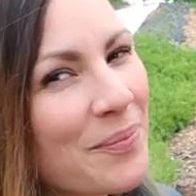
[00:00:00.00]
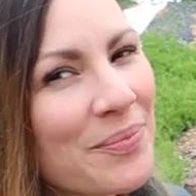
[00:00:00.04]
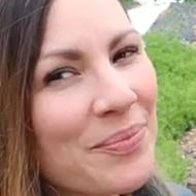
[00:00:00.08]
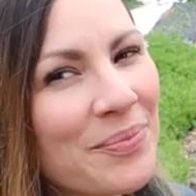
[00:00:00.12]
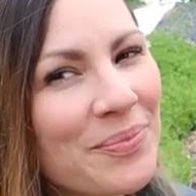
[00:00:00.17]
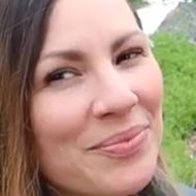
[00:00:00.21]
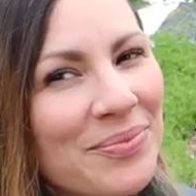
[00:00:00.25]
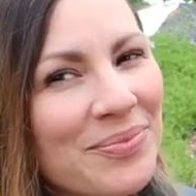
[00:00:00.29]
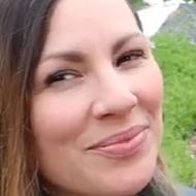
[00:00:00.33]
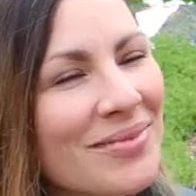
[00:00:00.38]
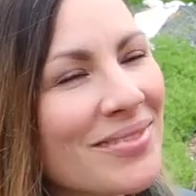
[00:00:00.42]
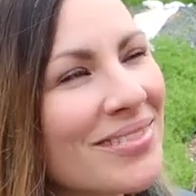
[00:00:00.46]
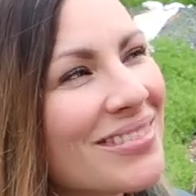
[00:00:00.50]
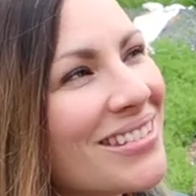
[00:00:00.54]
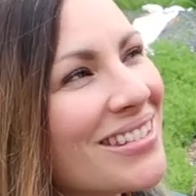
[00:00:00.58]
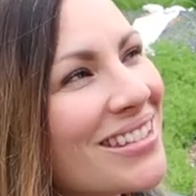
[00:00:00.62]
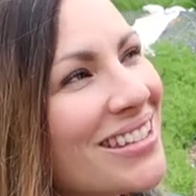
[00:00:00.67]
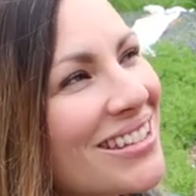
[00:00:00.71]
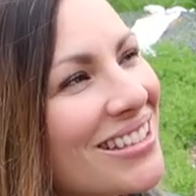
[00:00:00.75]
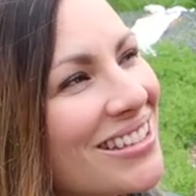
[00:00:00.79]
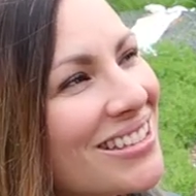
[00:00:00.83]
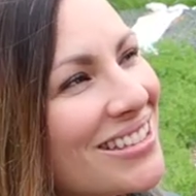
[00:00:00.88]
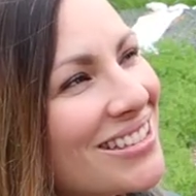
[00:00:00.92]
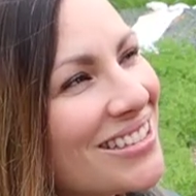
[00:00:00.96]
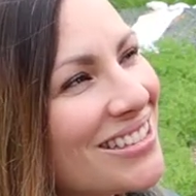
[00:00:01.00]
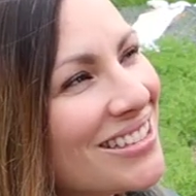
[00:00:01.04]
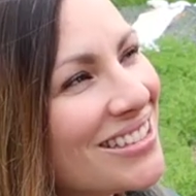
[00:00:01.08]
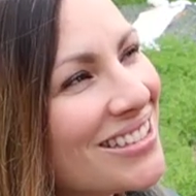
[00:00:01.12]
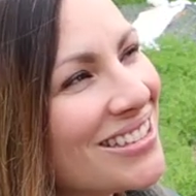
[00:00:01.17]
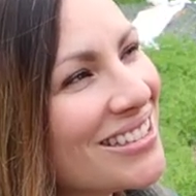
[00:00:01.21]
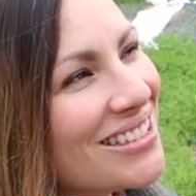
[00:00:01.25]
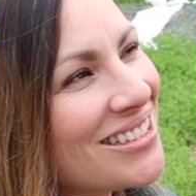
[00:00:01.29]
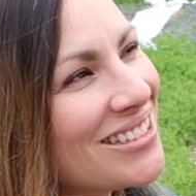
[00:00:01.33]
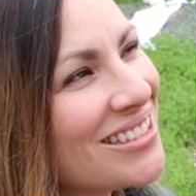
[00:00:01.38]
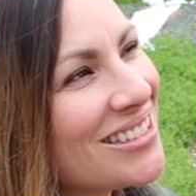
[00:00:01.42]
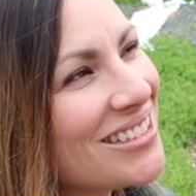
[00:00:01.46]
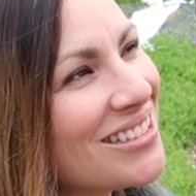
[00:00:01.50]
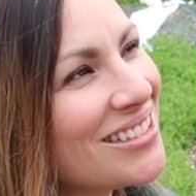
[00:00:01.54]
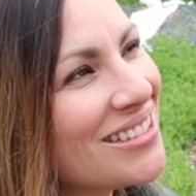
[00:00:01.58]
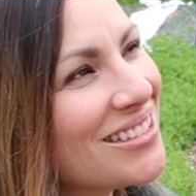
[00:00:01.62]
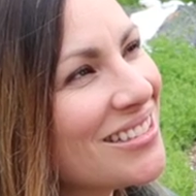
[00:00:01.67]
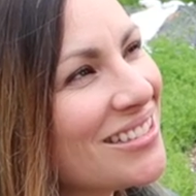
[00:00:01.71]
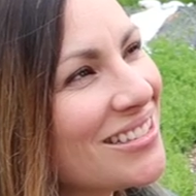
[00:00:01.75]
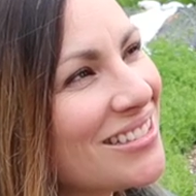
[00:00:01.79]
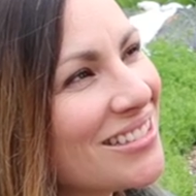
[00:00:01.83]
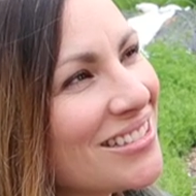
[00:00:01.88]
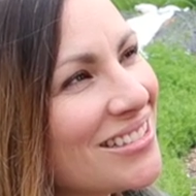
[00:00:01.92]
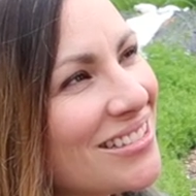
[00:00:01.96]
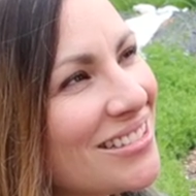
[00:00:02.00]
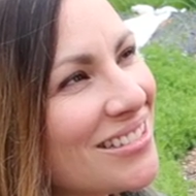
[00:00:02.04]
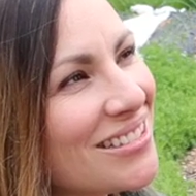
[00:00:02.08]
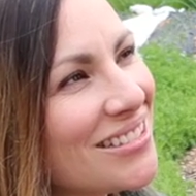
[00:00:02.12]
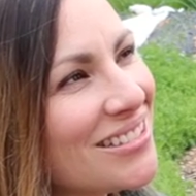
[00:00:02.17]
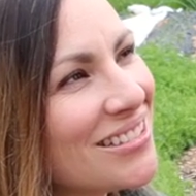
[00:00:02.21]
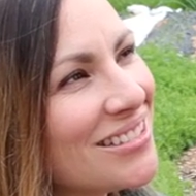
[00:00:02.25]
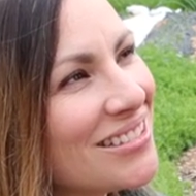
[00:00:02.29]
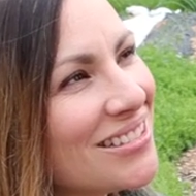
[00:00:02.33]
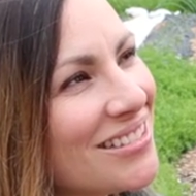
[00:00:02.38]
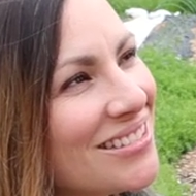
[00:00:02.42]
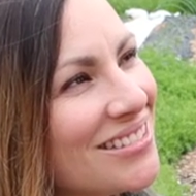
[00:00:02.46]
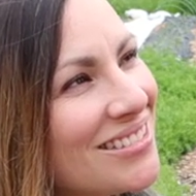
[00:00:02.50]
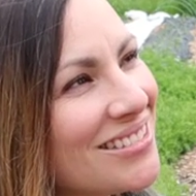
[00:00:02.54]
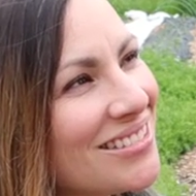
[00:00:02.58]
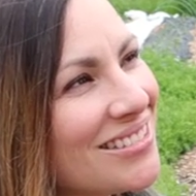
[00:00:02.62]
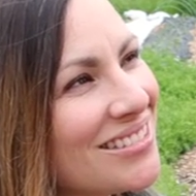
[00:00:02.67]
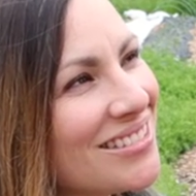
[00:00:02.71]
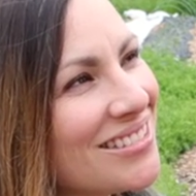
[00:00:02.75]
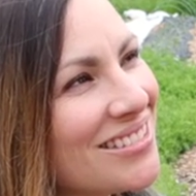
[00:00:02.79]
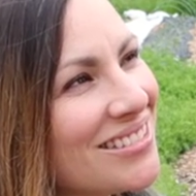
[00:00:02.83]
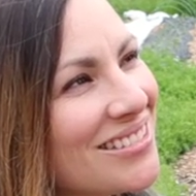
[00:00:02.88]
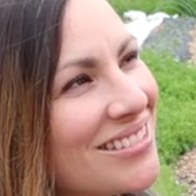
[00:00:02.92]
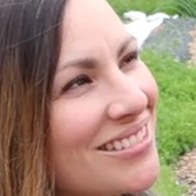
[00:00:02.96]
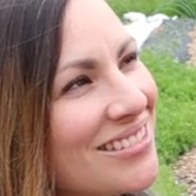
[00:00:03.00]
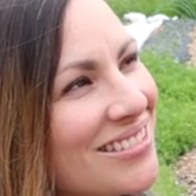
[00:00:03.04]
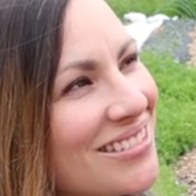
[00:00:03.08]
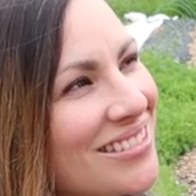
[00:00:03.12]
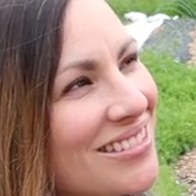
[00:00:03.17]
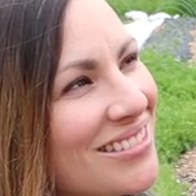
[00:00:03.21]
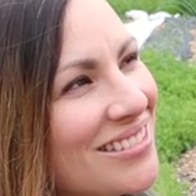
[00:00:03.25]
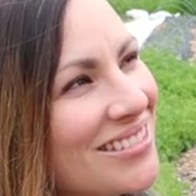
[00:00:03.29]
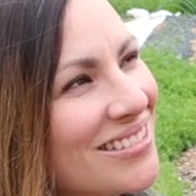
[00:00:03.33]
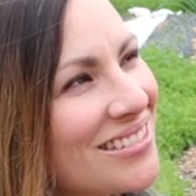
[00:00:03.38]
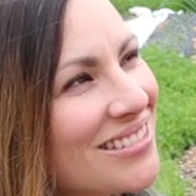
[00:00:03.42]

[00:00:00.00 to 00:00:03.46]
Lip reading: No words are spoken by the person on screen.